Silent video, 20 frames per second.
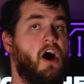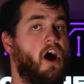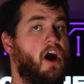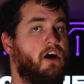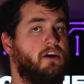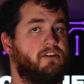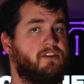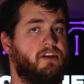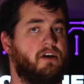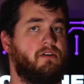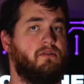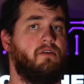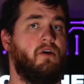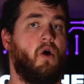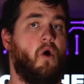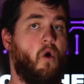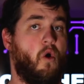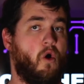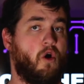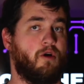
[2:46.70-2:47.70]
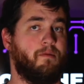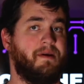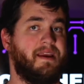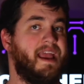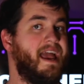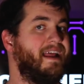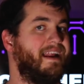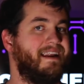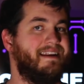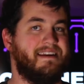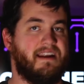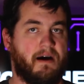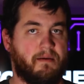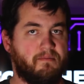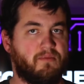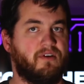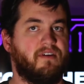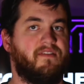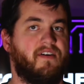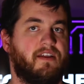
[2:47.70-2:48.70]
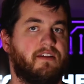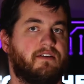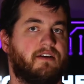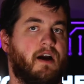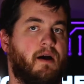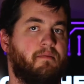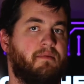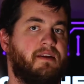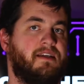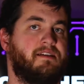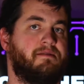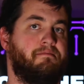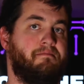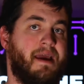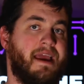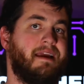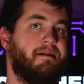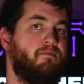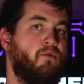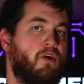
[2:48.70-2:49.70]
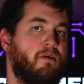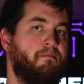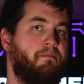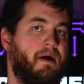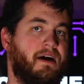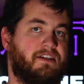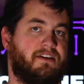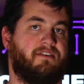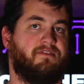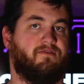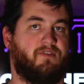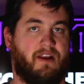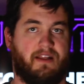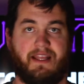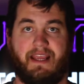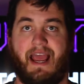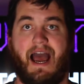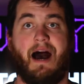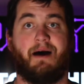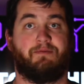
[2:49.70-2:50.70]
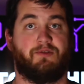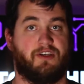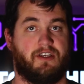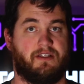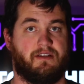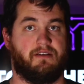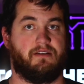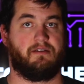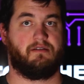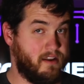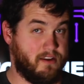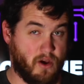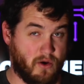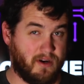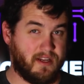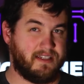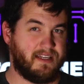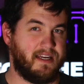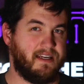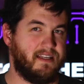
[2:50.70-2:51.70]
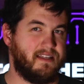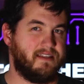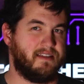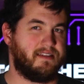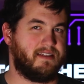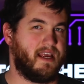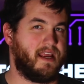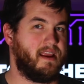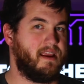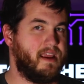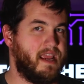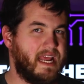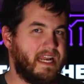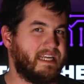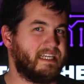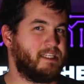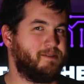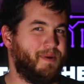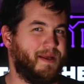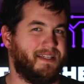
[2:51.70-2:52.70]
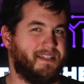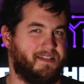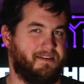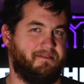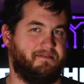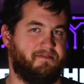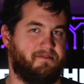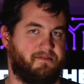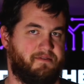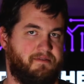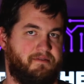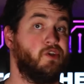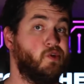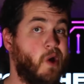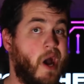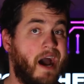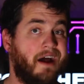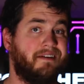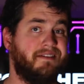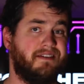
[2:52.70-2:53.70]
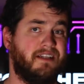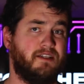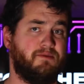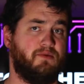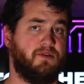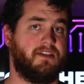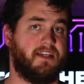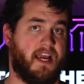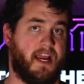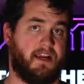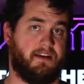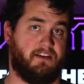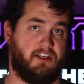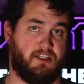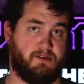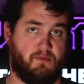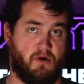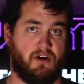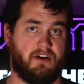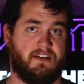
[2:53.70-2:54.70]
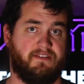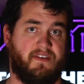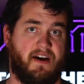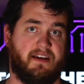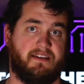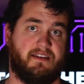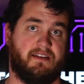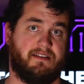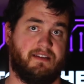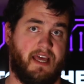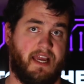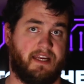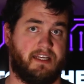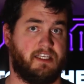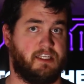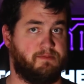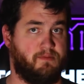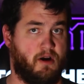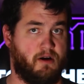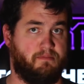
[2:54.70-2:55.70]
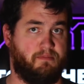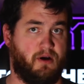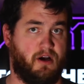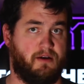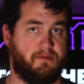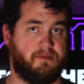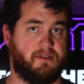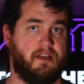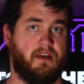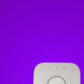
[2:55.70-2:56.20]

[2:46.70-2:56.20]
Also, Orbi and a number of other companies make more budget-friendly options. Notice I didn't say inexpensive. So how does this pertain to smart devices like smart bulbs?